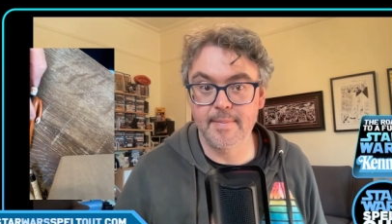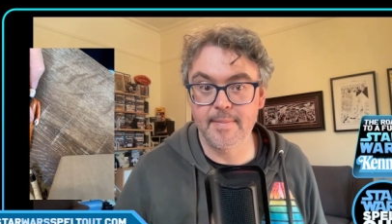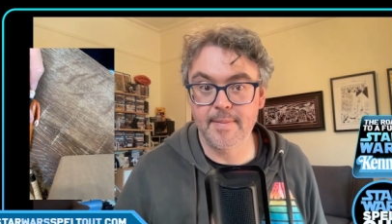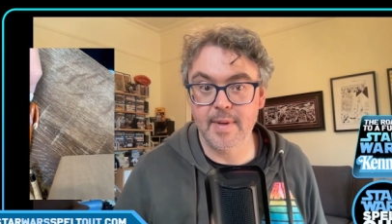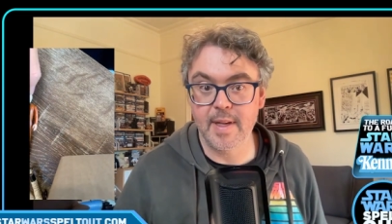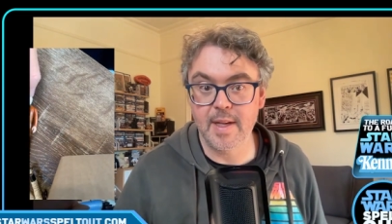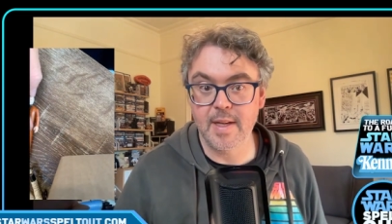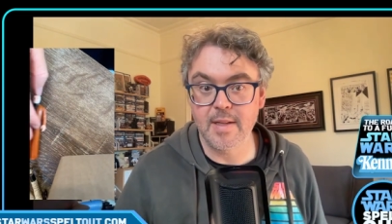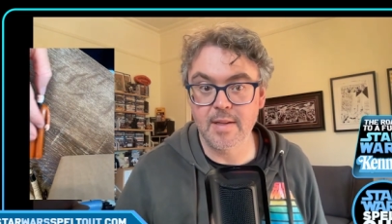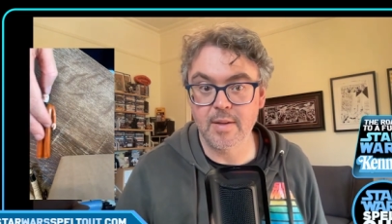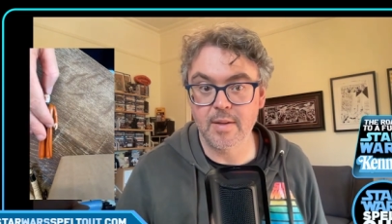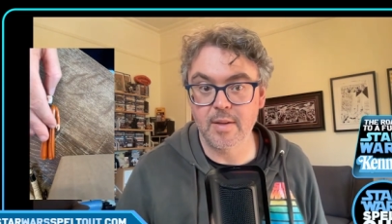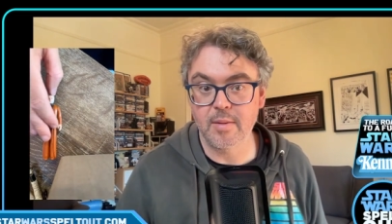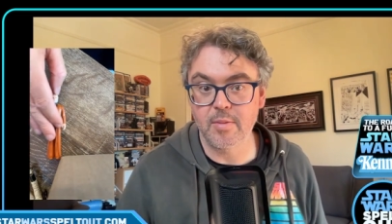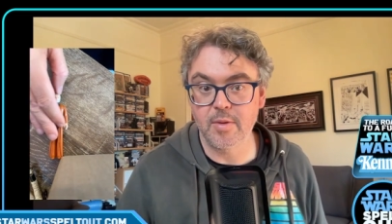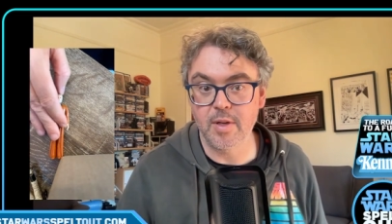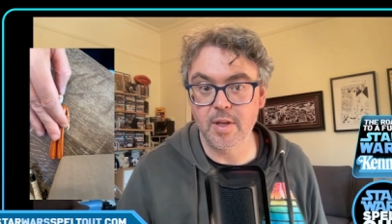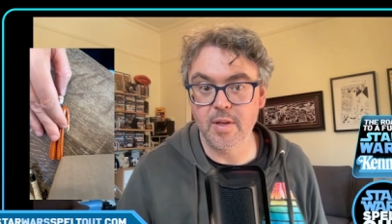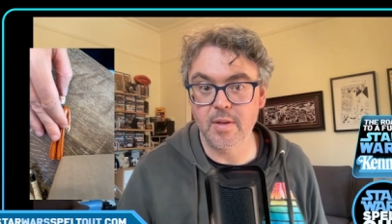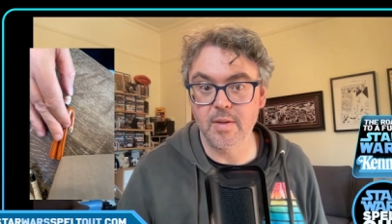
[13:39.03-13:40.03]
He's looking
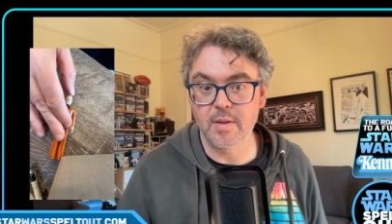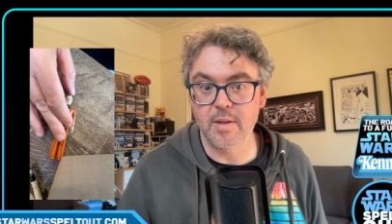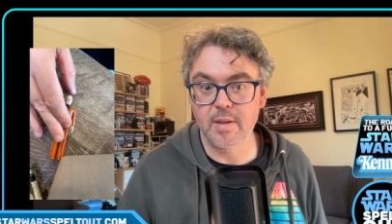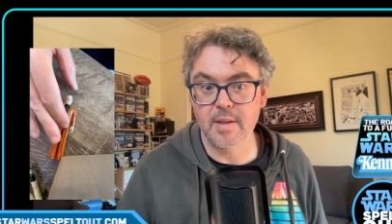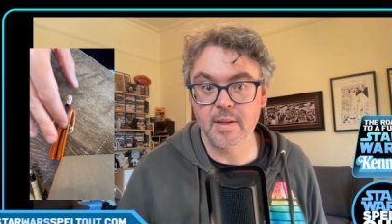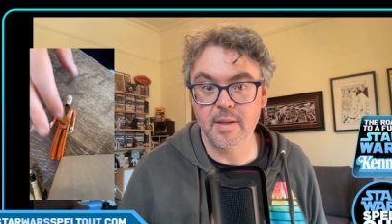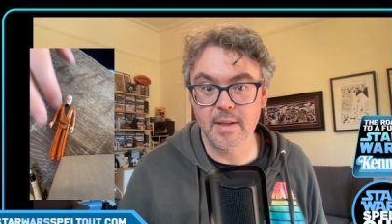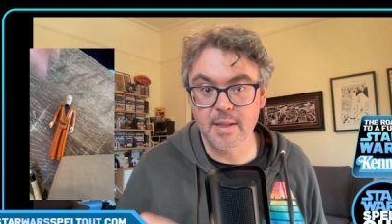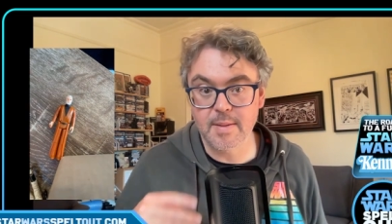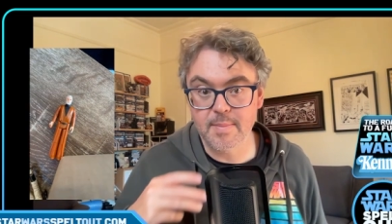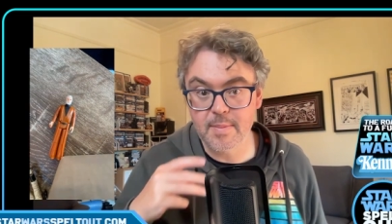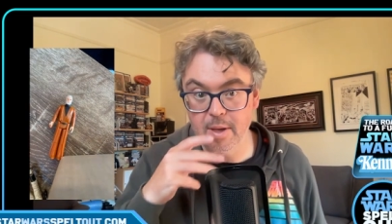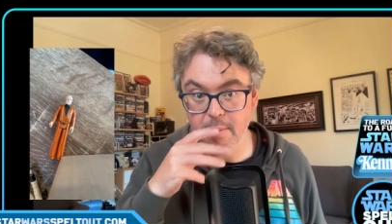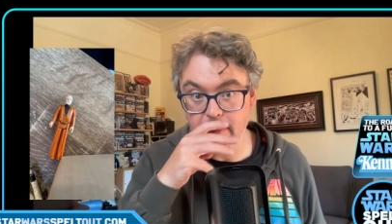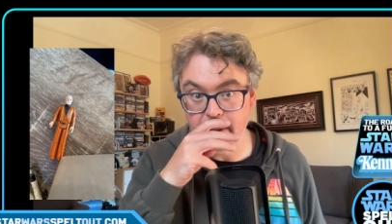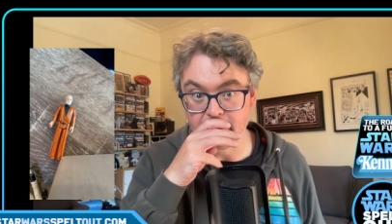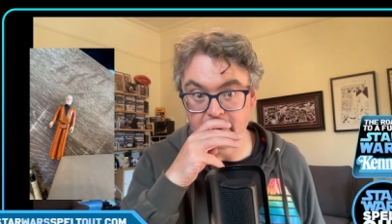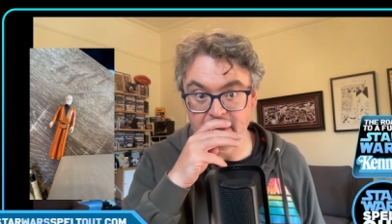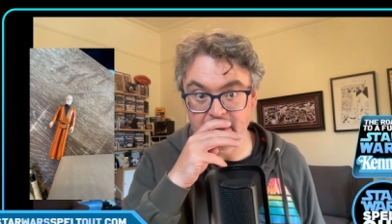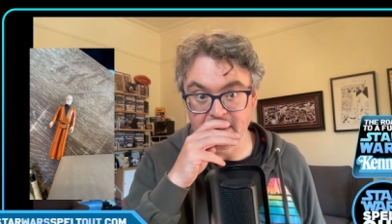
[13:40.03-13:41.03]
pretty good. Let's pop
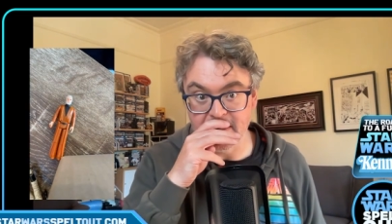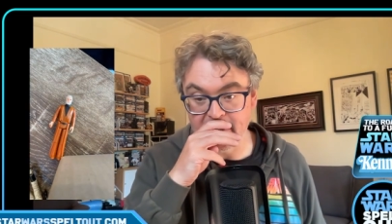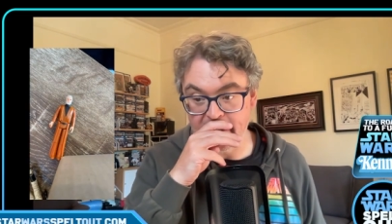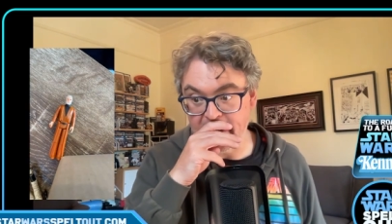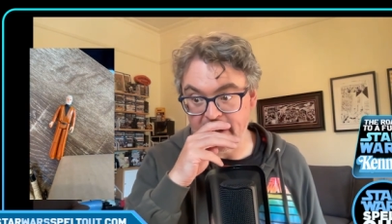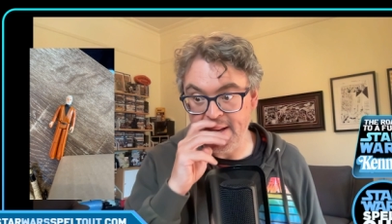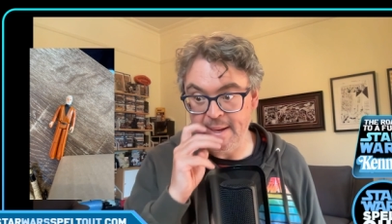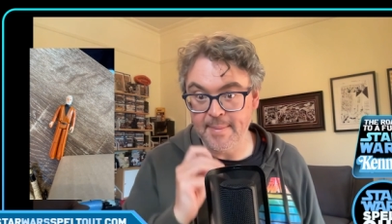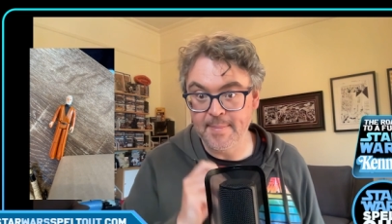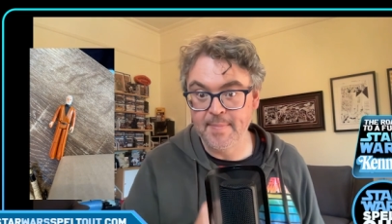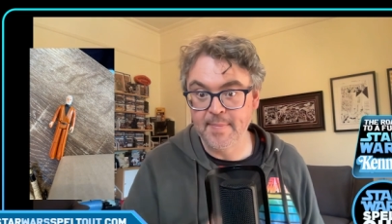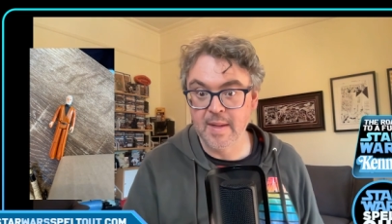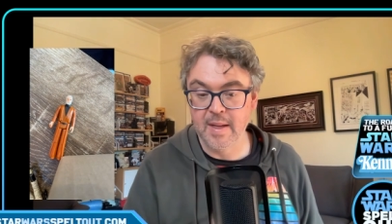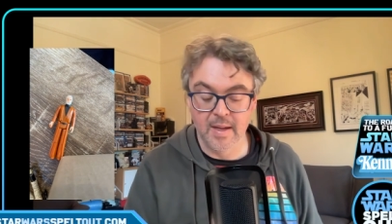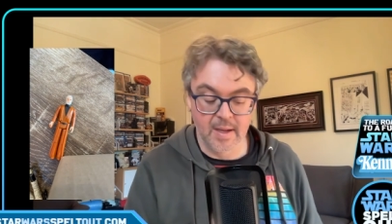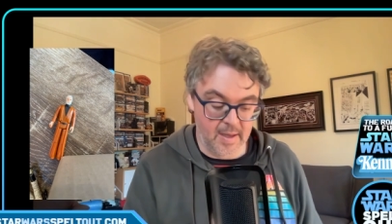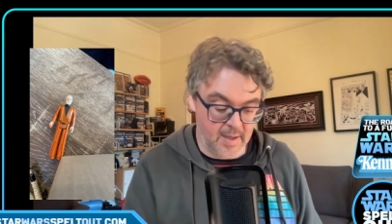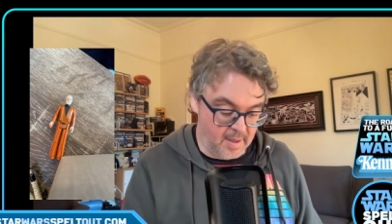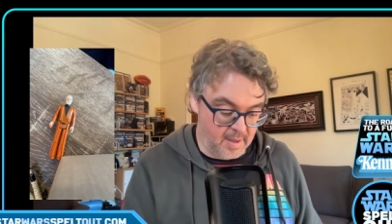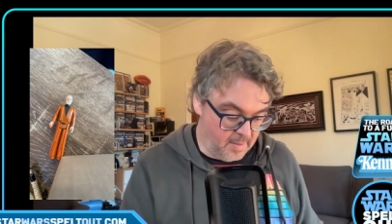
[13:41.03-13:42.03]
him just there.
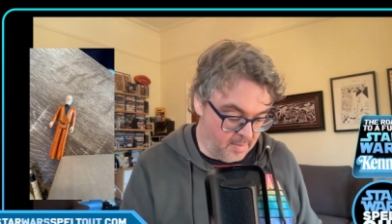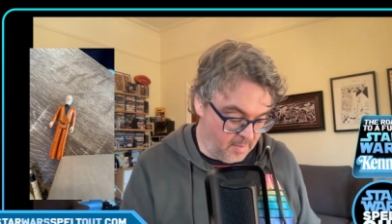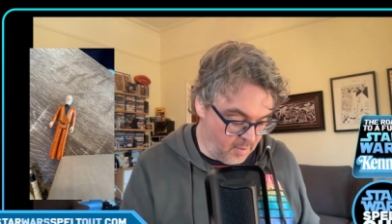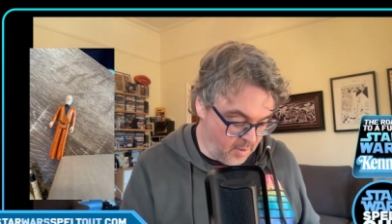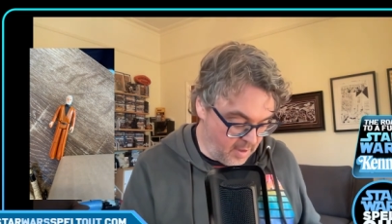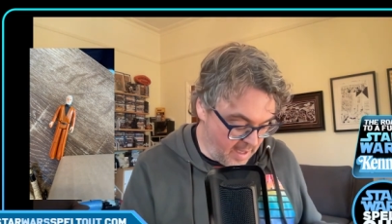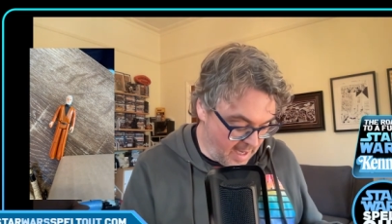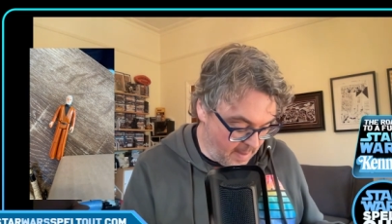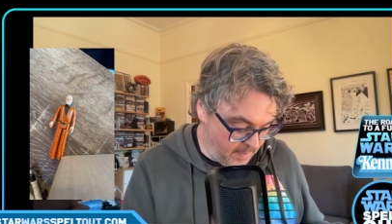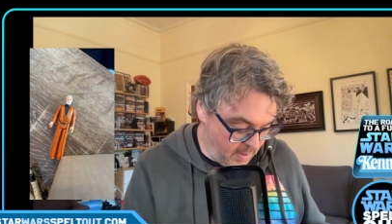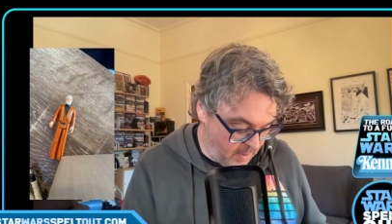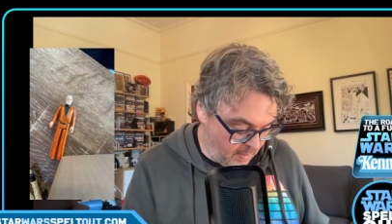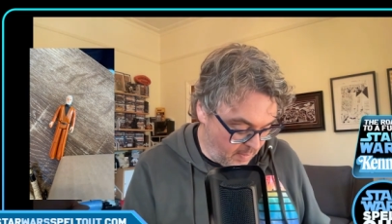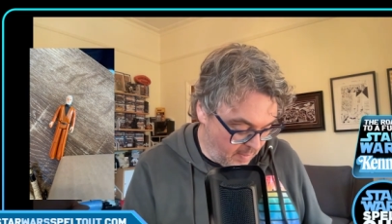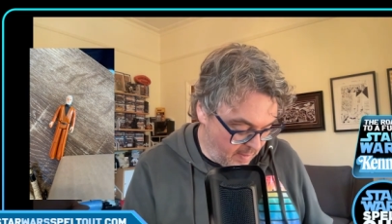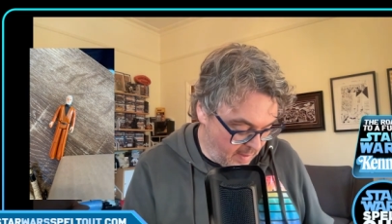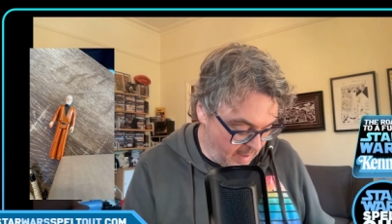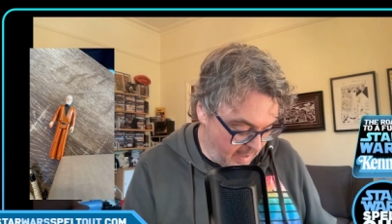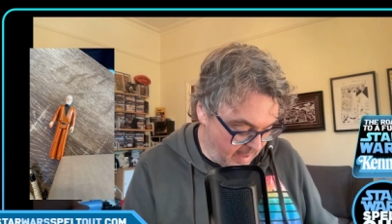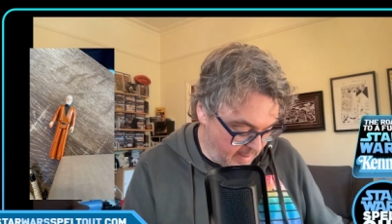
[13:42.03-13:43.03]
Pretty happy with
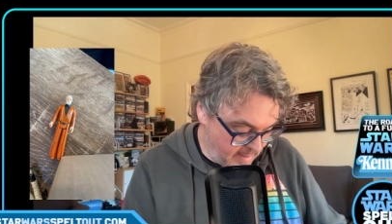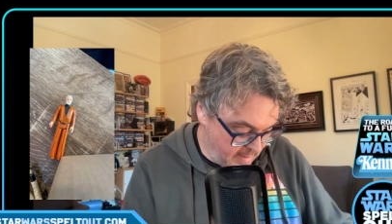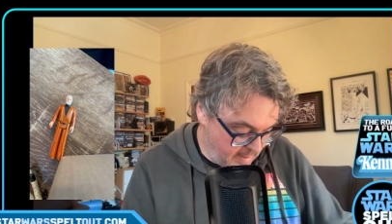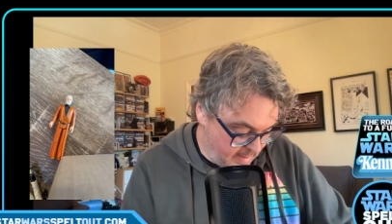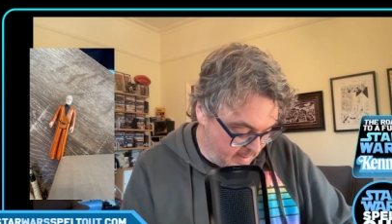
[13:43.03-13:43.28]
that.